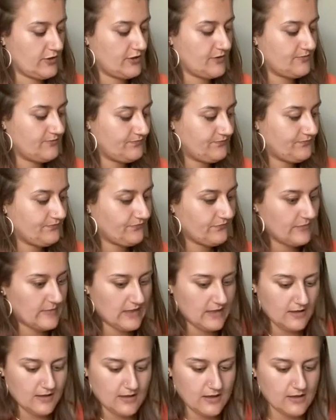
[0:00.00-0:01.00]

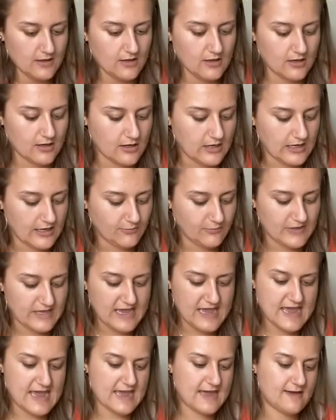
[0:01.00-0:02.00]
All right, we
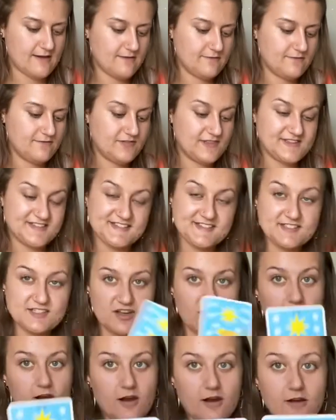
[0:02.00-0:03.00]
have the
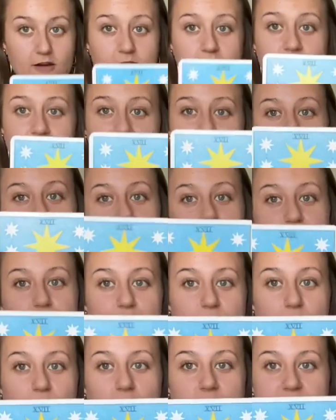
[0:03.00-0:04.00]
Star.
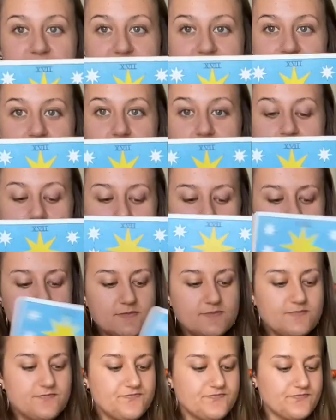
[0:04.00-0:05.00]

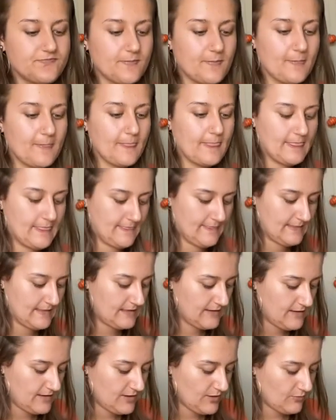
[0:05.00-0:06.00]
Awesome.
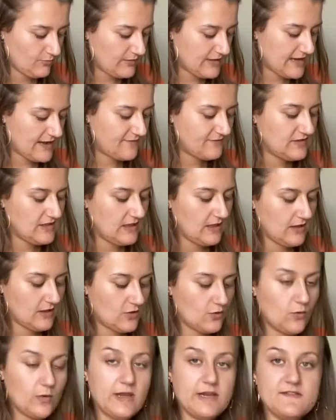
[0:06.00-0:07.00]
We have the
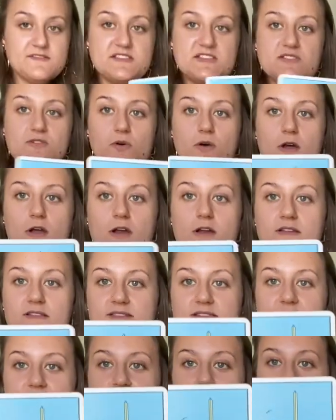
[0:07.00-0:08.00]
Queen of
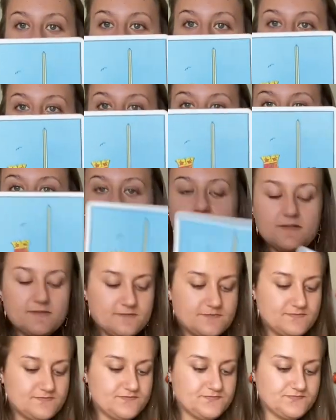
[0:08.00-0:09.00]
Swords.
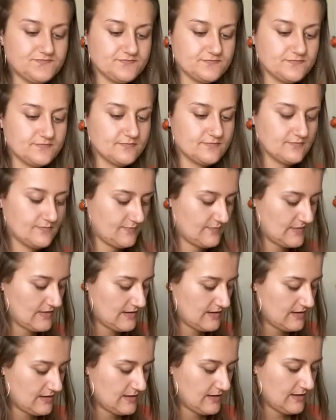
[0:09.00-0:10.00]

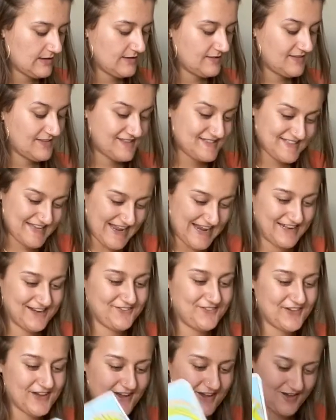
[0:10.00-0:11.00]
The Ten
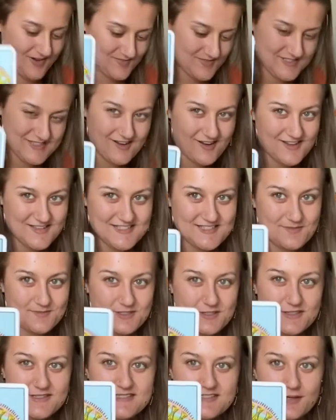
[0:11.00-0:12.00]
of Cups. Awesome.
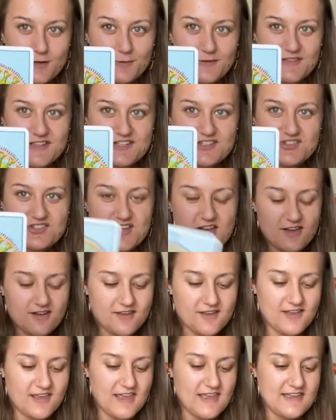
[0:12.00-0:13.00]
So let's start with this
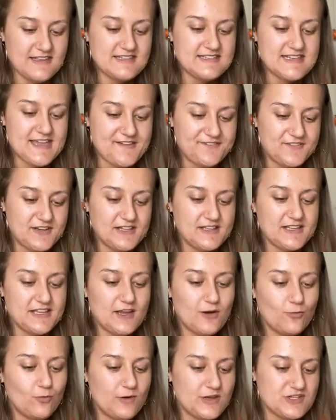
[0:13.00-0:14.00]
chunk. Definitely
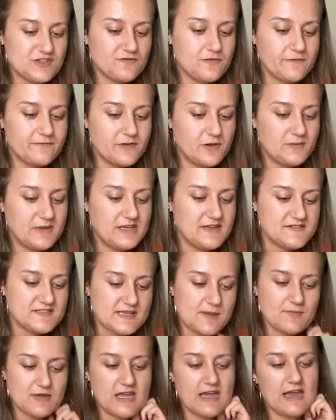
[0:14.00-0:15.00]
a wish fulfillment of
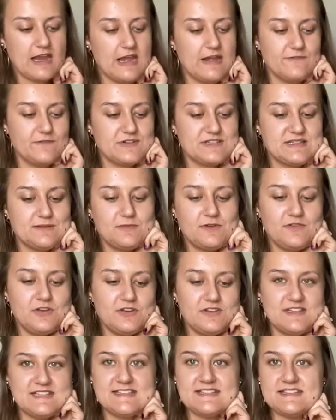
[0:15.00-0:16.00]
some kind. For some of
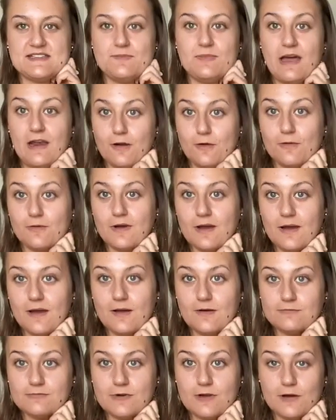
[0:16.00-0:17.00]
you, this is about
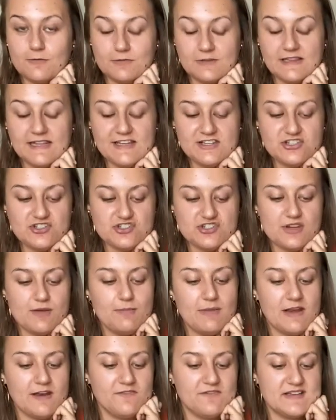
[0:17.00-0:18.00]
a relationship,
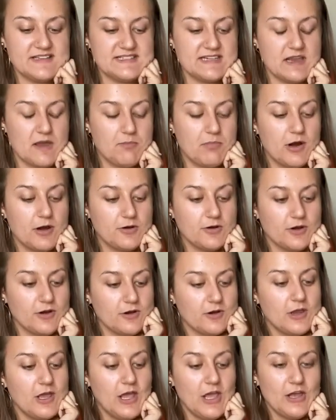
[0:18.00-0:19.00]
manifesting a partner.
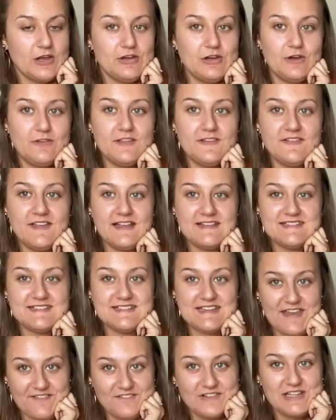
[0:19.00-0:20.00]
Know that that's
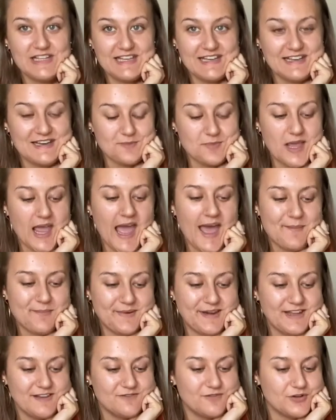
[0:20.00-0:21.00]
definitely going to be
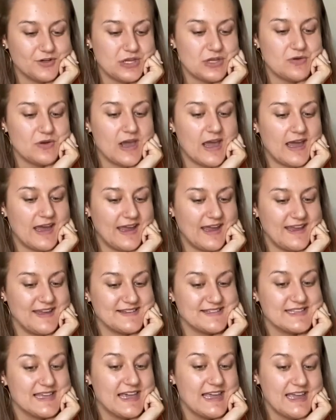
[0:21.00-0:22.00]
happening for you
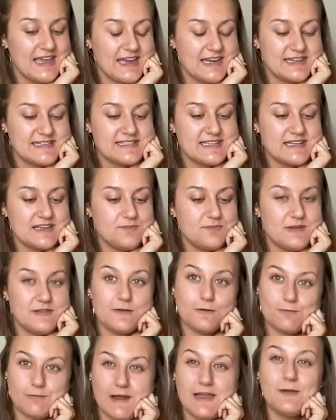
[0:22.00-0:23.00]
guys, and it's going to be
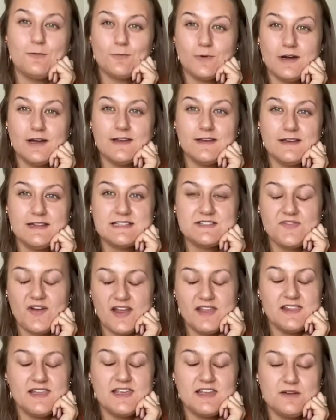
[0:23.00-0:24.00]
the right one. It's
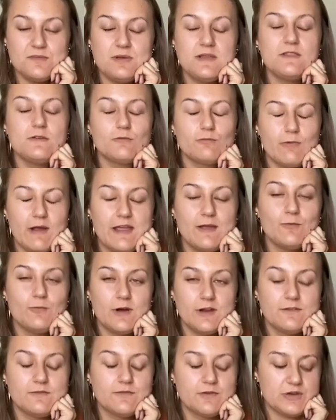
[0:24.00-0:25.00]
finally going to be the right
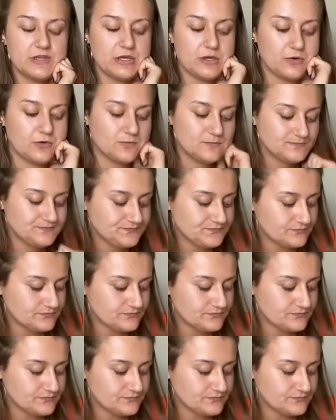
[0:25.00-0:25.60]
one for you.